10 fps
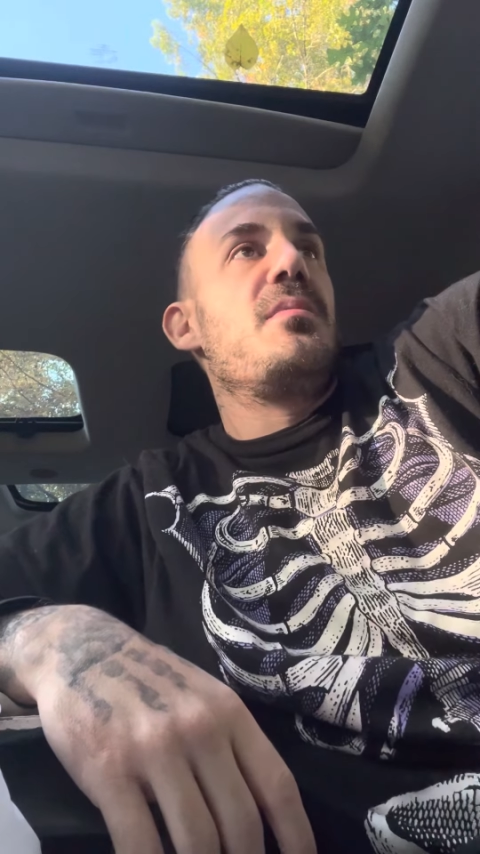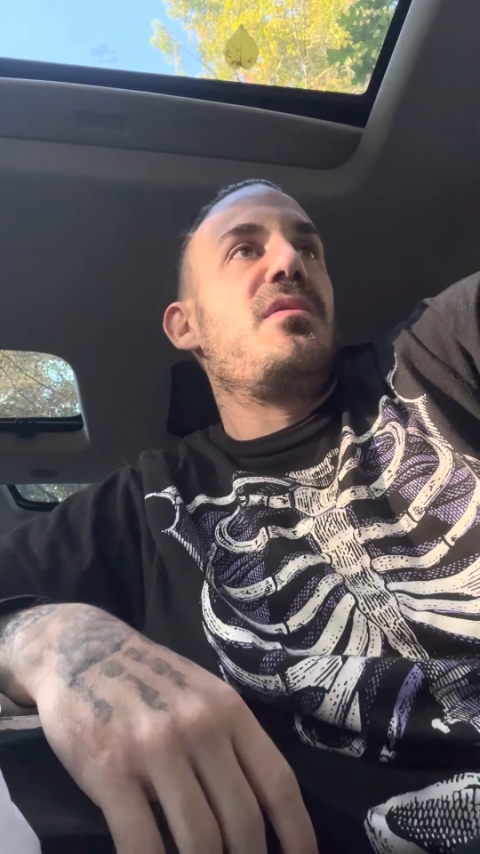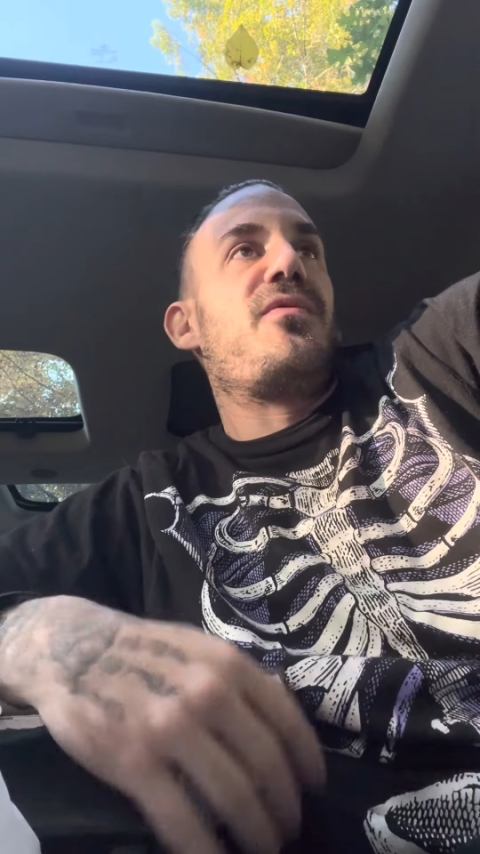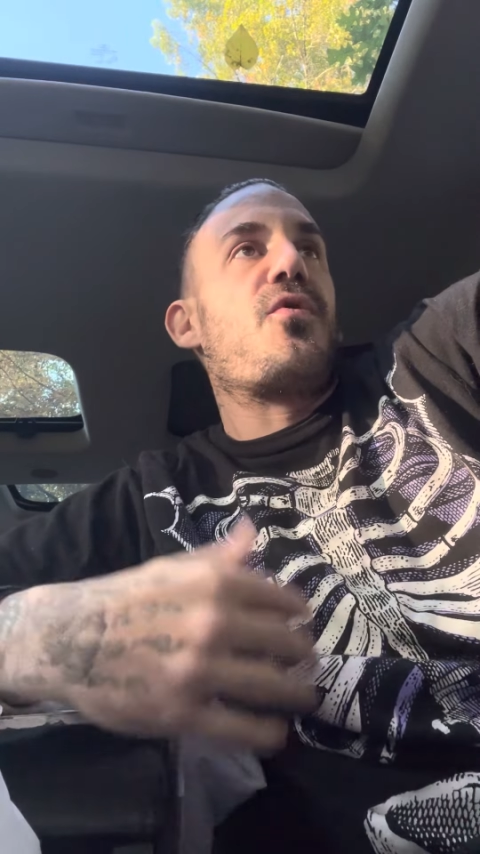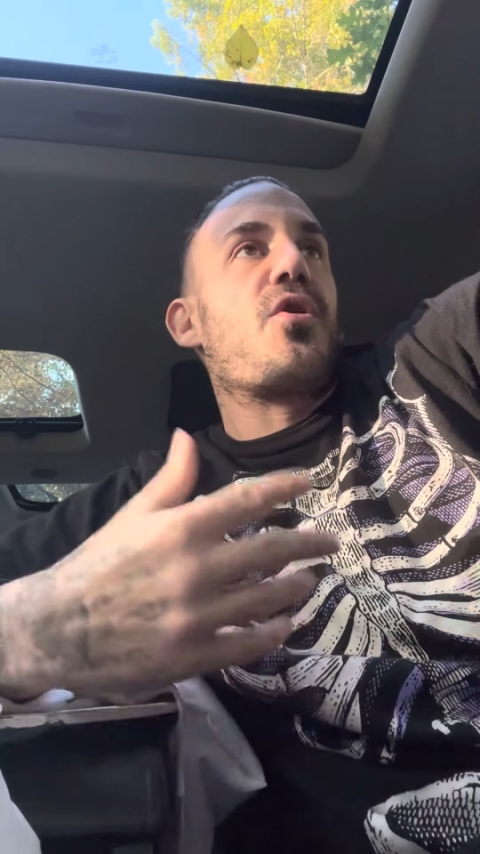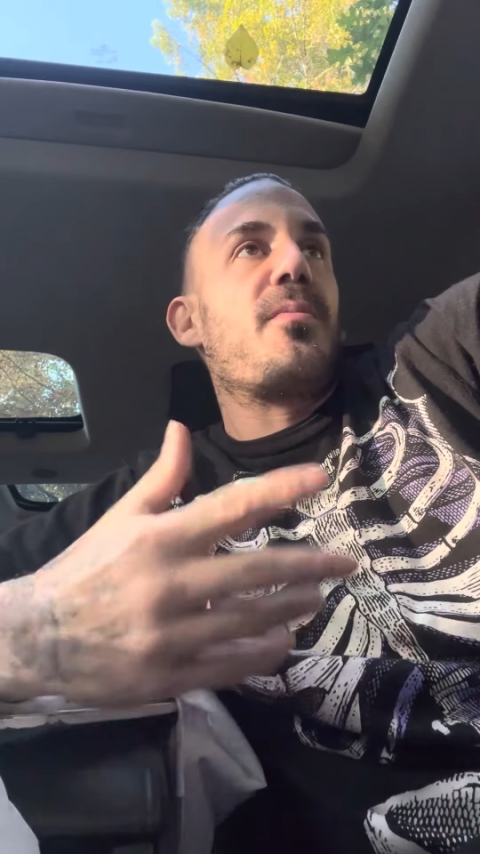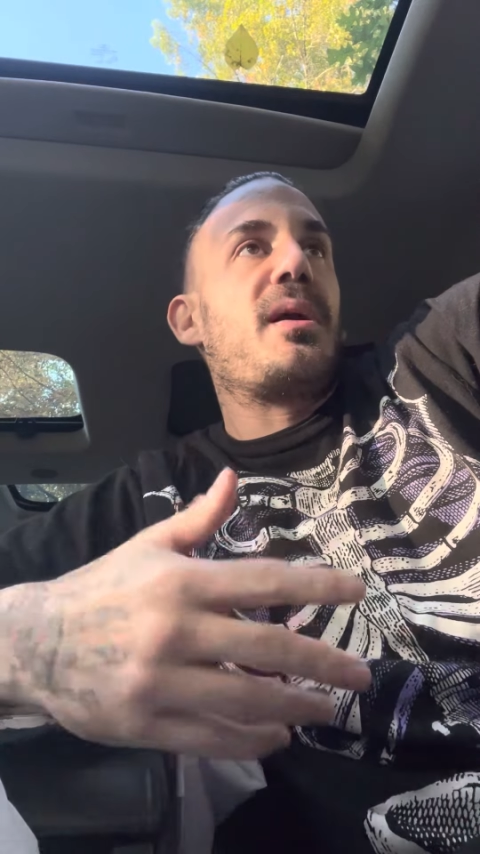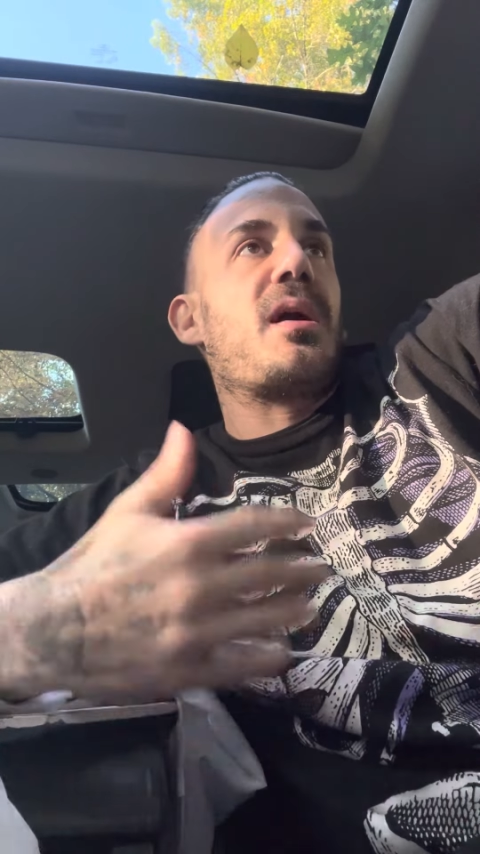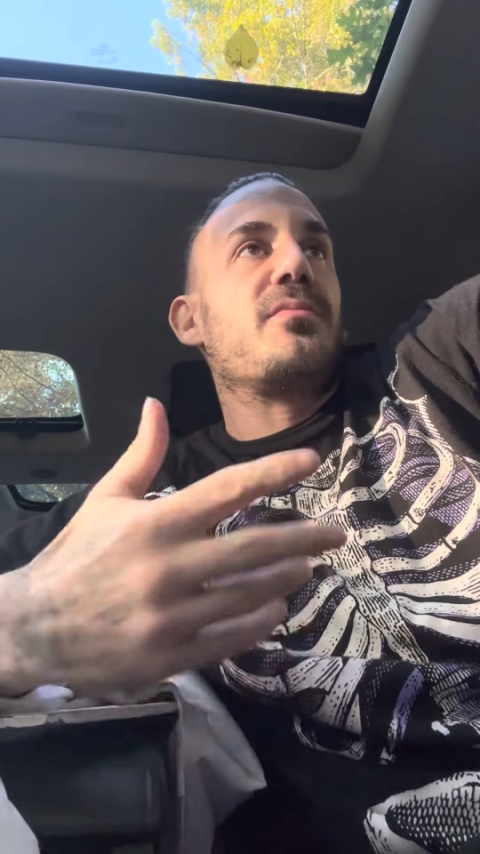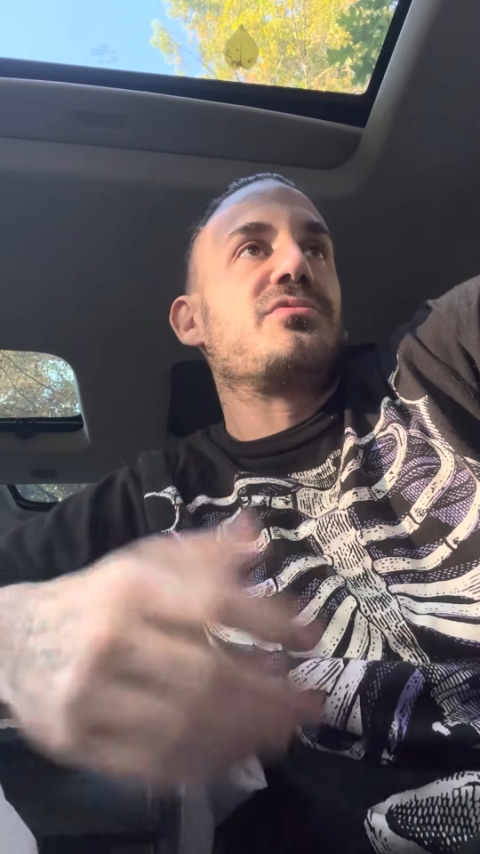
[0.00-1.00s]
before it
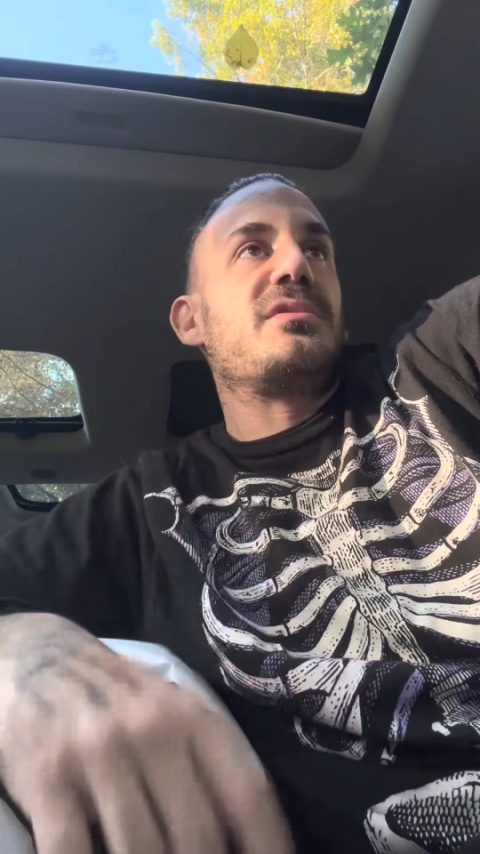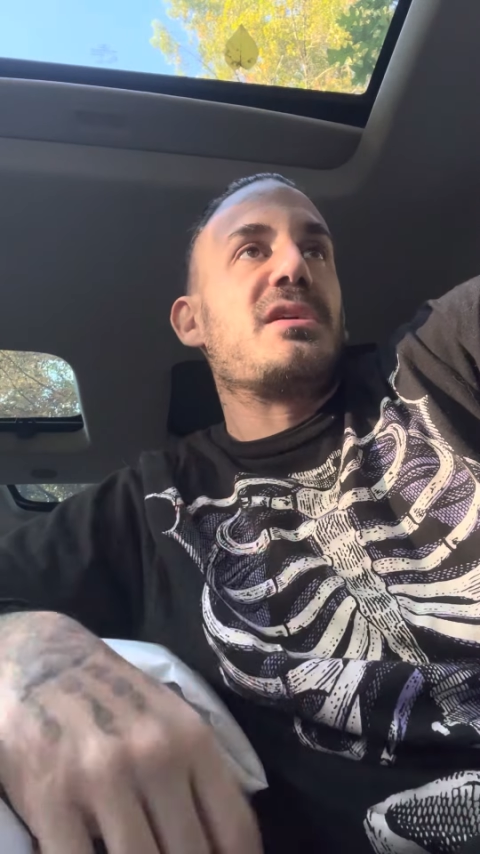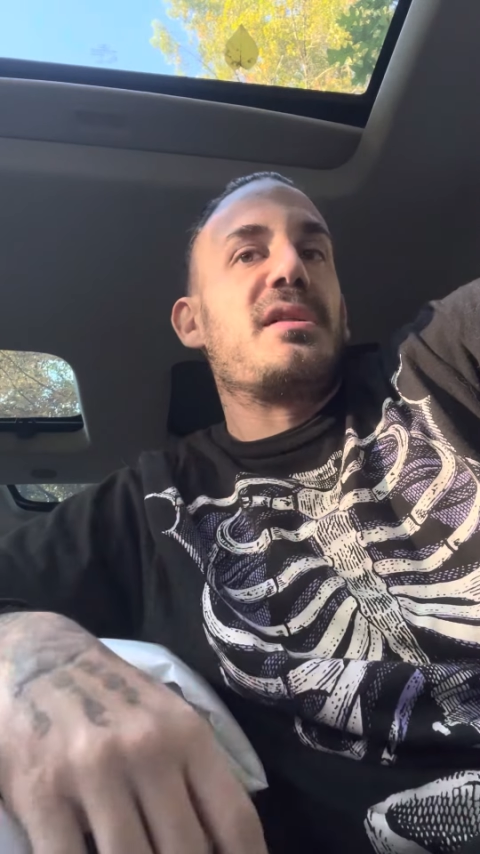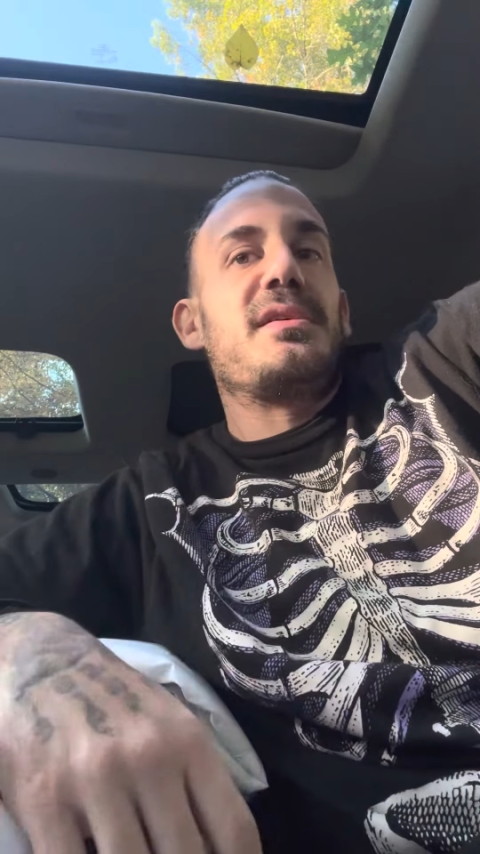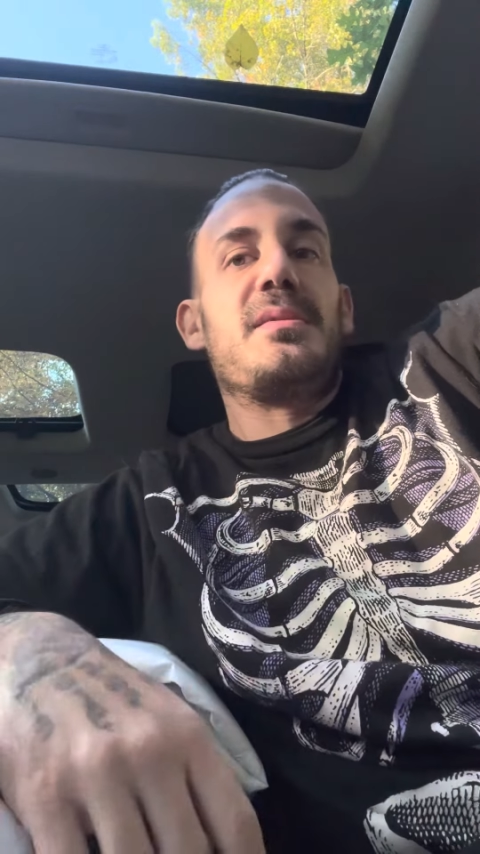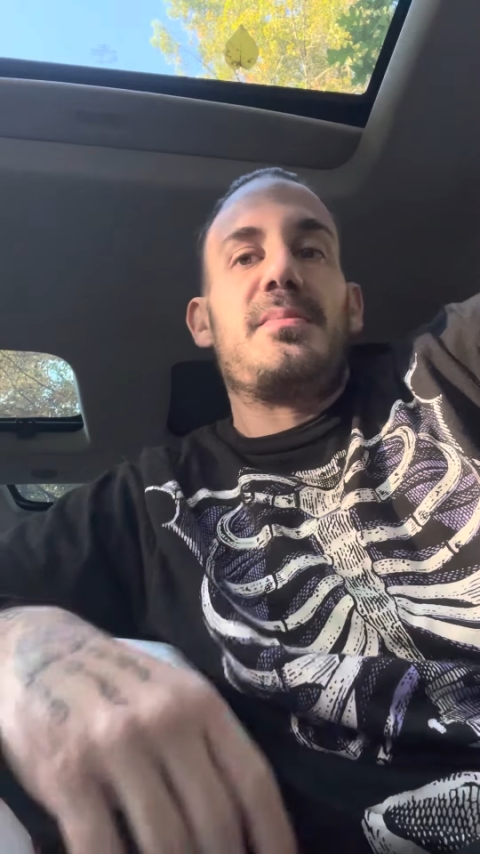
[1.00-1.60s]
becomes redundant